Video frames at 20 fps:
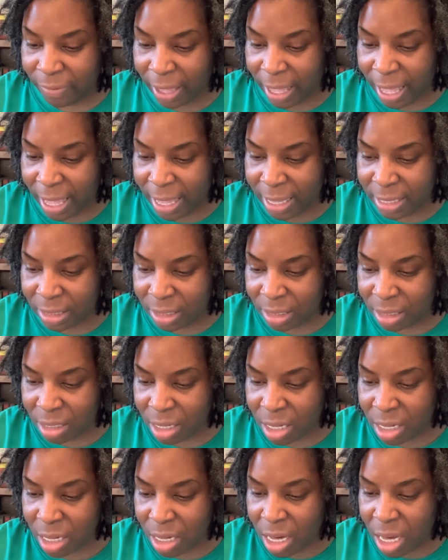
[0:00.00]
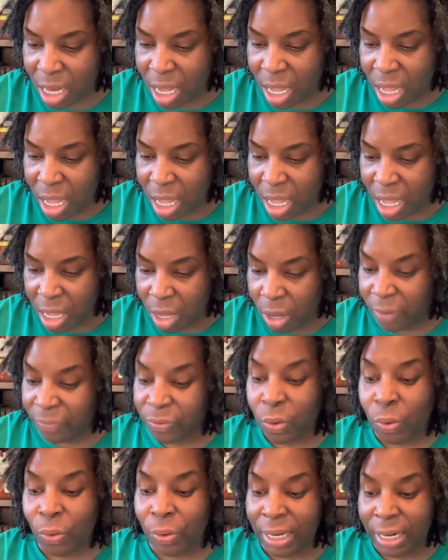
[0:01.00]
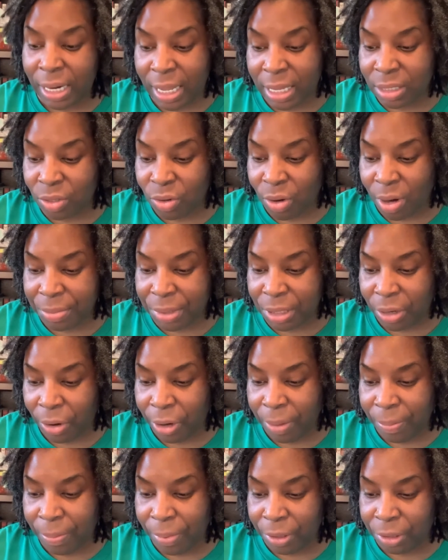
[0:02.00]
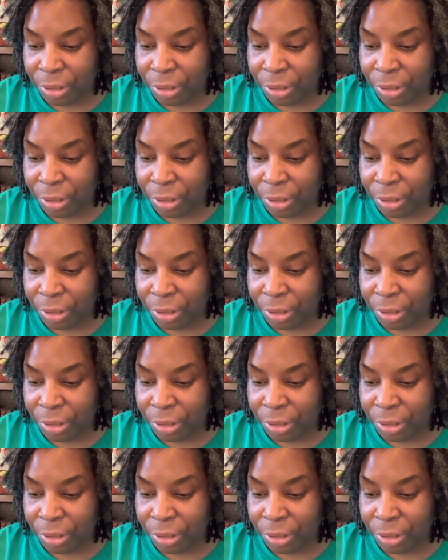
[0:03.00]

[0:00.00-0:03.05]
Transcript: Esther of Queen Esther, I'm sorry,